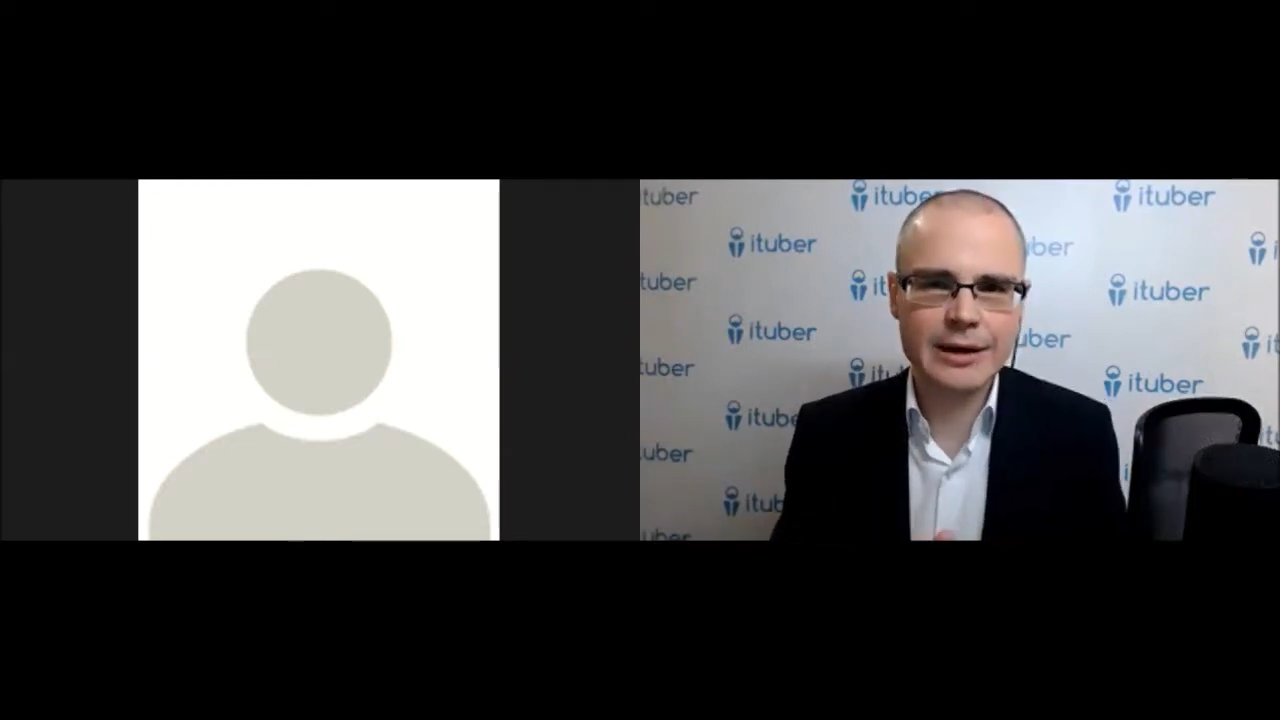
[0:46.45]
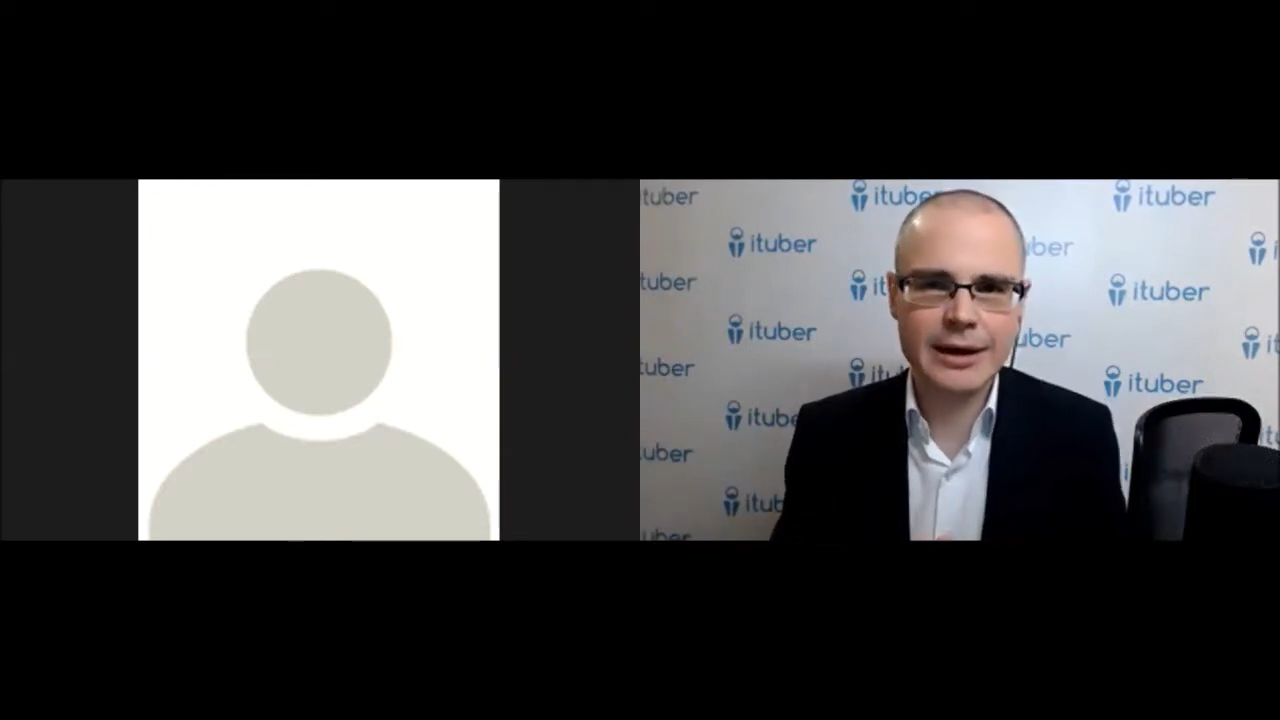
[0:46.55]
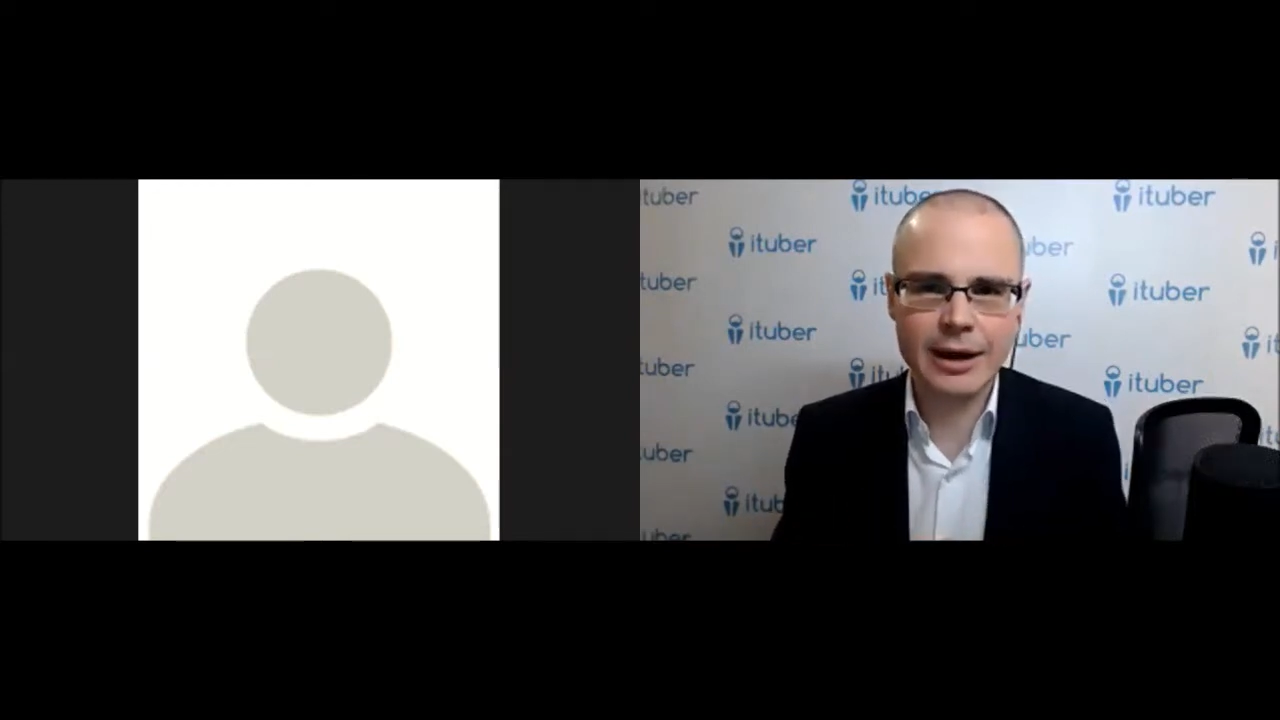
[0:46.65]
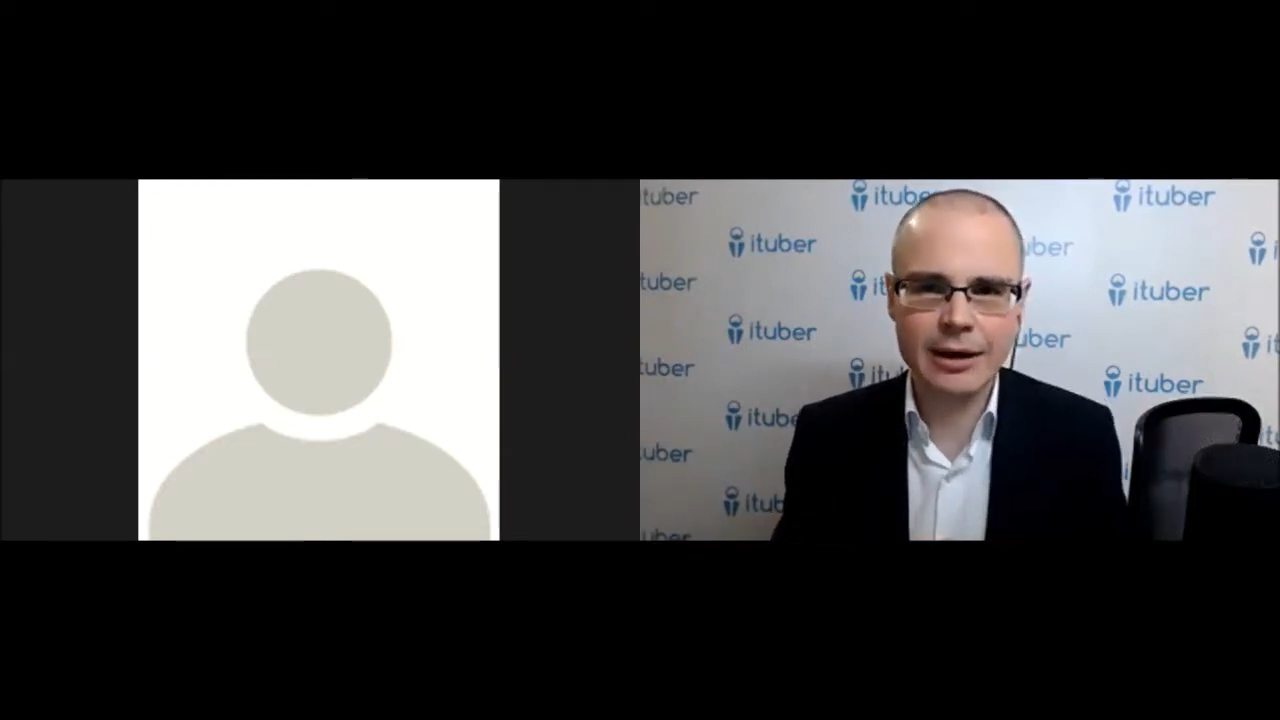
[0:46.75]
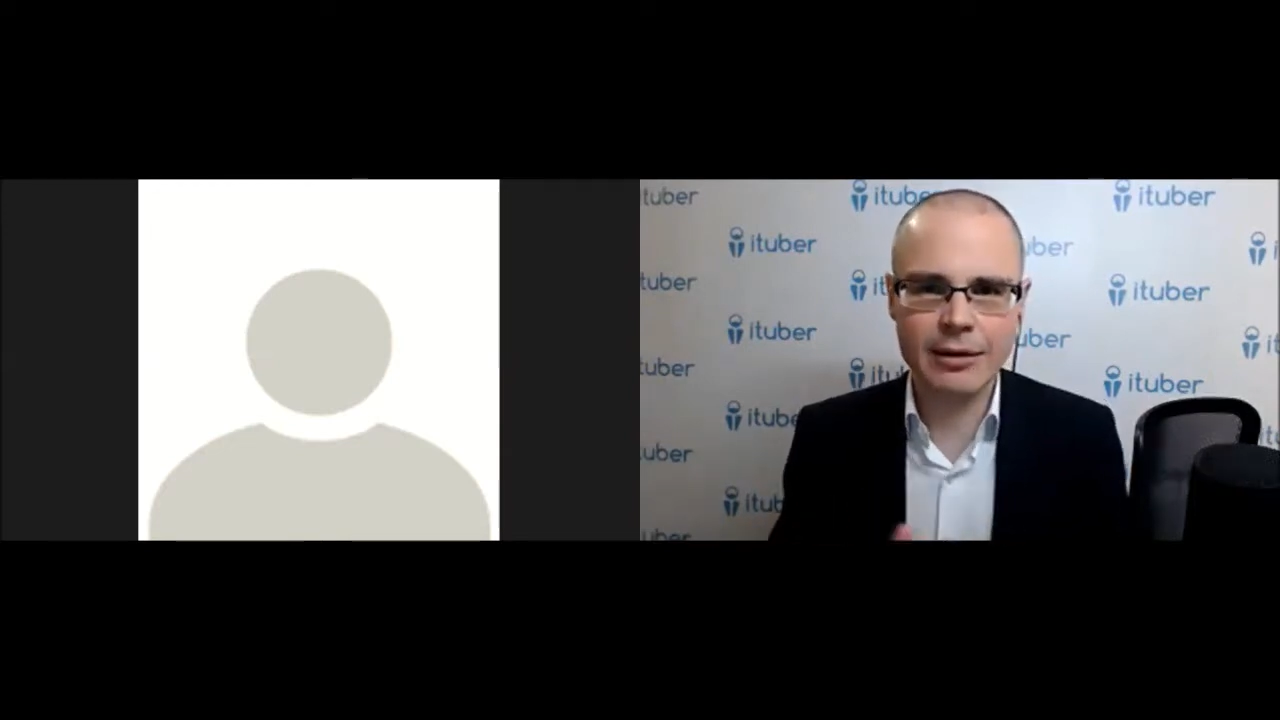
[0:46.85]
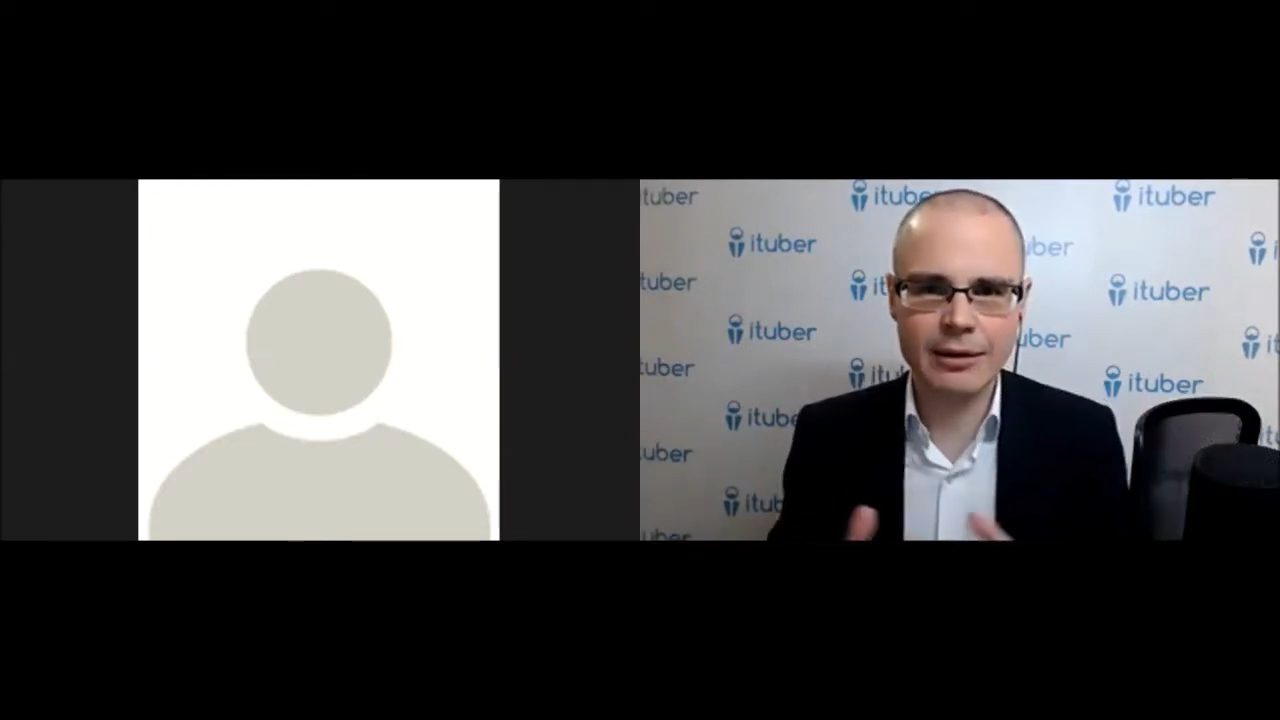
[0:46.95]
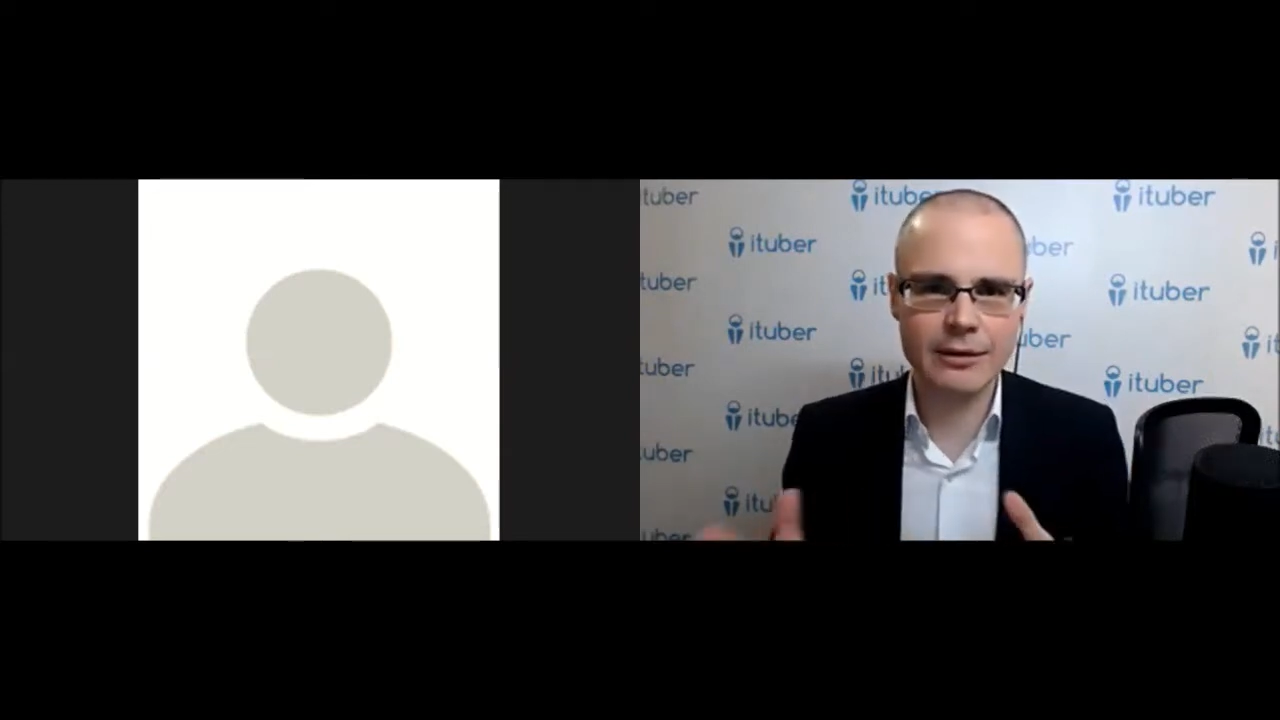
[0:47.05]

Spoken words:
now